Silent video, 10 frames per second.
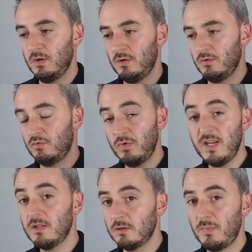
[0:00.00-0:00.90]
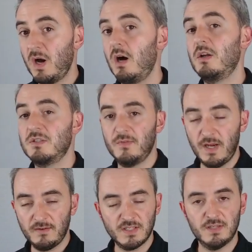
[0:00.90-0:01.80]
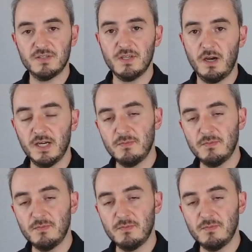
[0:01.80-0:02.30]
real part of the left-hand side